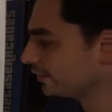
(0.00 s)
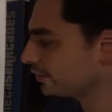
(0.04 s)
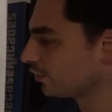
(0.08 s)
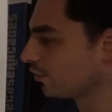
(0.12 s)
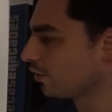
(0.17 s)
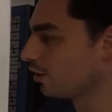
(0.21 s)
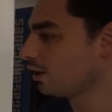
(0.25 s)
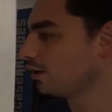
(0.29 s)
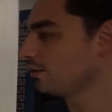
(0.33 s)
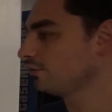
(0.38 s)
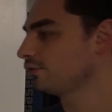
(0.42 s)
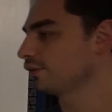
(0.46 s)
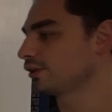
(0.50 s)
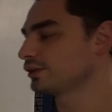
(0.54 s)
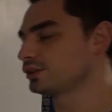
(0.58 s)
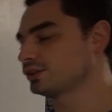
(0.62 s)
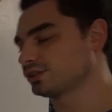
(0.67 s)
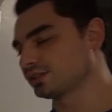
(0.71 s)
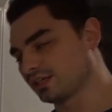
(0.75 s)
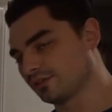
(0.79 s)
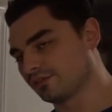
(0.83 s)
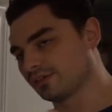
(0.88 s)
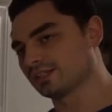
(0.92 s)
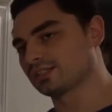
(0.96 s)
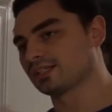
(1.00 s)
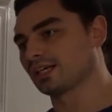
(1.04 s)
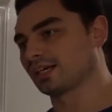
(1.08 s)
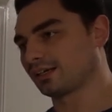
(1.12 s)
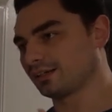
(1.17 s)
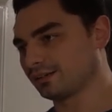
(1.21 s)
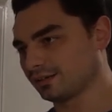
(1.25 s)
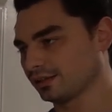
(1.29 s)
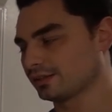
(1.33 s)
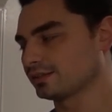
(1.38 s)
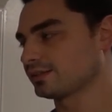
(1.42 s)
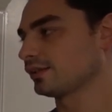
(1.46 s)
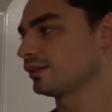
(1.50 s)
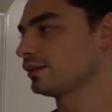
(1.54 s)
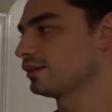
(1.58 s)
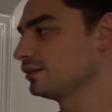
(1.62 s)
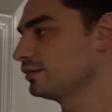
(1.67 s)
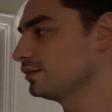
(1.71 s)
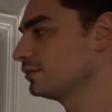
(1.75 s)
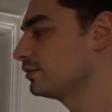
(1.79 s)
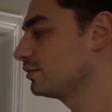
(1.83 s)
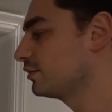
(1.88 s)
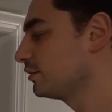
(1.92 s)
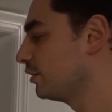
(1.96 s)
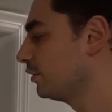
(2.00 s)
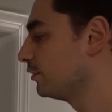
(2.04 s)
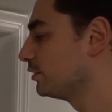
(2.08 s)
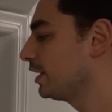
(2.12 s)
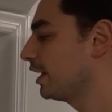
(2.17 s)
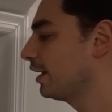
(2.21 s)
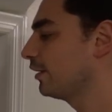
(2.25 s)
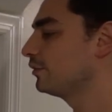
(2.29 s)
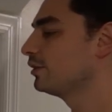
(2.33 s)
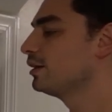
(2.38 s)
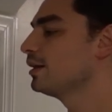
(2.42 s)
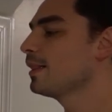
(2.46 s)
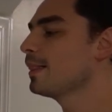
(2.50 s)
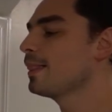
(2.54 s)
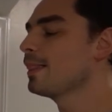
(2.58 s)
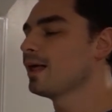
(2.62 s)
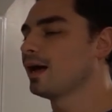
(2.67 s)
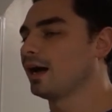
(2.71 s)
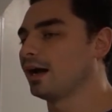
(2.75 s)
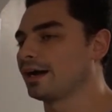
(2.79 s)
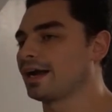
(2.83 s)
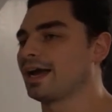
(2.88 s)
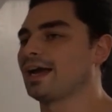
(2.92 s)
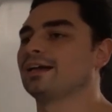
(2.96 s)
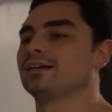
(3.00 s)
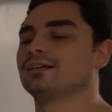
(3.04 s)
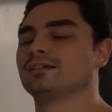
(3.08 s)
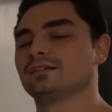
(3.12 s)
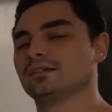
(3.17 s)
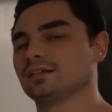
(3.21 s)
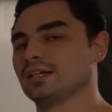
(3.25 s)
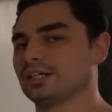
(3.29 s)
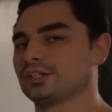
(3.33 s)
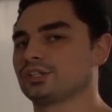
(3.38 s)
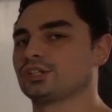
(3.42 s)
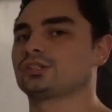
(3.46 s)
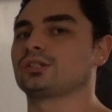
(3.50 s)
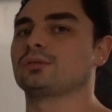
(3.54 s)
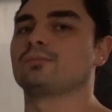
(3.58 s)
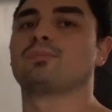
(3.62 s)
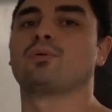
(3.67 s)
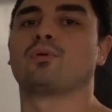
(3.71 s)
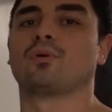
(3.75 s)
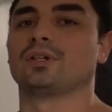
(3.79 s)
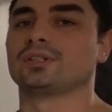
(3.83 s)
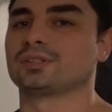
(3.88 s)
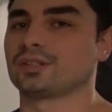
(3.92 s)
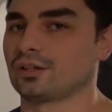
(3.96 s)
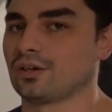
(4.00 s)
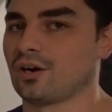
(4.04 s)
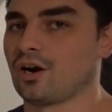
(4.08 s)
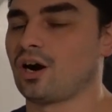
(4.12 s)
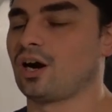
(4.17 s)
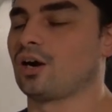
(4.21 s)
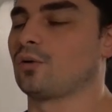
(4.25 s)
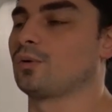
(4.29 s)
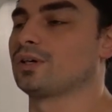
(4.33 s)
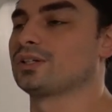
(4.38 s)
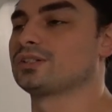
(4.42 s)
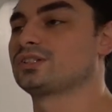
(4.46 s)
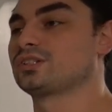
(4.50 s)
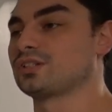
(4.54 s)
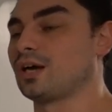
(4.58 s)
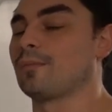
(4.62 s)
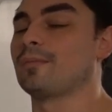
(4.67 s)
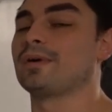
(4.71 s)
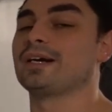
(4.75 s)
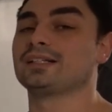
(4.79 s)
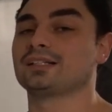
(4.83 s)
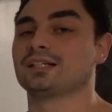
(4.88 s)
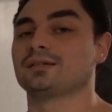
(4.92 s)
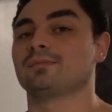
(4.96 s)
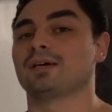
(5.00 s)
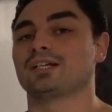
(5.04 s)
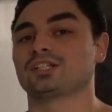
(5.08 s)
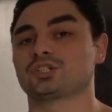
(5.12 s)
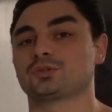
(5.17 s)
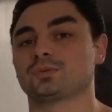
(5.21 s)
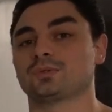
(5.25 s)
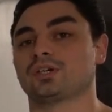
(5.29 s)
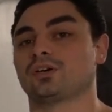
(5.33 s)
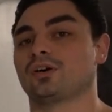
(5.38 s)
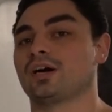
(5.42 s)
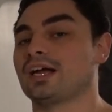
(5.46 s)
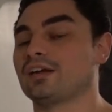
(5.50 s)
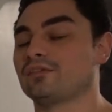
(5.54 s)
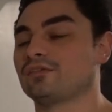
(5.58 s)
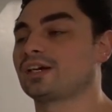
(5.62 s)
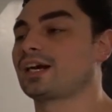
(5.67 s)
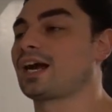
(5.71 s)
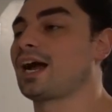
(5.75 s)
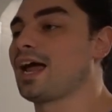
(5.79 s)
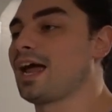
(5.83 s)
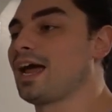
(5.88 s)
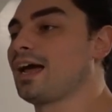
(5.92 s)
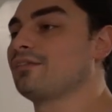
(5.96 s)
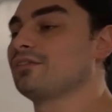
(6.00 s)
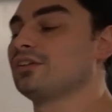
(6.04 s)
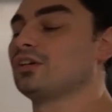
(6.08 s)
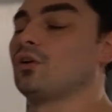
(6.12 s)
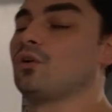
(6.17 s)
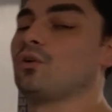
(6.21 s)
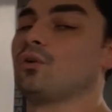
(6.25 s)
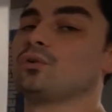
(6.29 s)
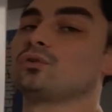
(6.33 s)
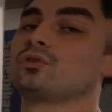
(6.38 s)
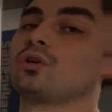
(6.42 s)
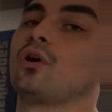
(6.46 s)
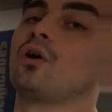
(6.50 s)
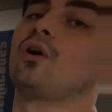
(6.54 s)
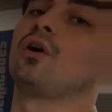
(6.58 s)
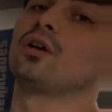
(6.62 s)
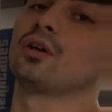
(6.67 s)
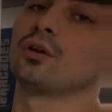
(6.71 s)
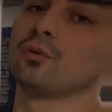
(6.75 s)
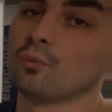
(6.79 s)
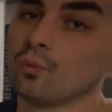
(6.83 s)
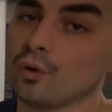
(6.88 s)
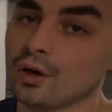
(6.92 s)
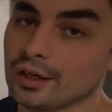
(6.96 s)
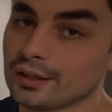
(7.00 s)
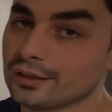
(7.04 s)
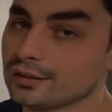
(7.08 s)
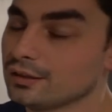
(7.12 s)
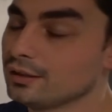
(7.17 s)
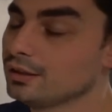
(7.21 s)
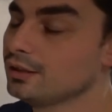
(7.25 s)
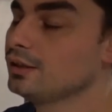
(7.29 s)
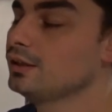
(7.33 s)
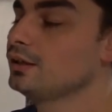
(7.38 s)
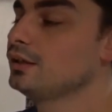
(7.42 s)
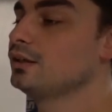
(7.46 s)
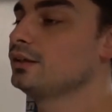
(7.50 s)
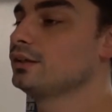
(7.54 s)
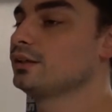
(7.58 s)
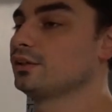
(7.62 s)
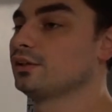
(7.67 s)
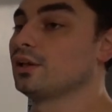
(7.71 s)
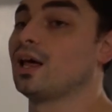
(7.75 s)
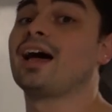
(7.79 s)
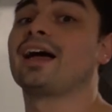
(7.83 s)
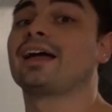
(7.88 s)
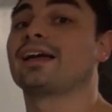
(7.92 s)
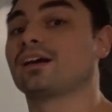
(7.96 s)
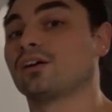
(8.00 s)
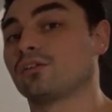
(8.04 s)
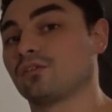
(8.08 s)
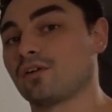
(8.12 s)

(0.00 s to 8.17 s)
it's off. Let's just give it a second. Let's let it go down. Again, it's just importance on hardware. Somebody did message me, go, hey Vic, I have an old all-in-one lying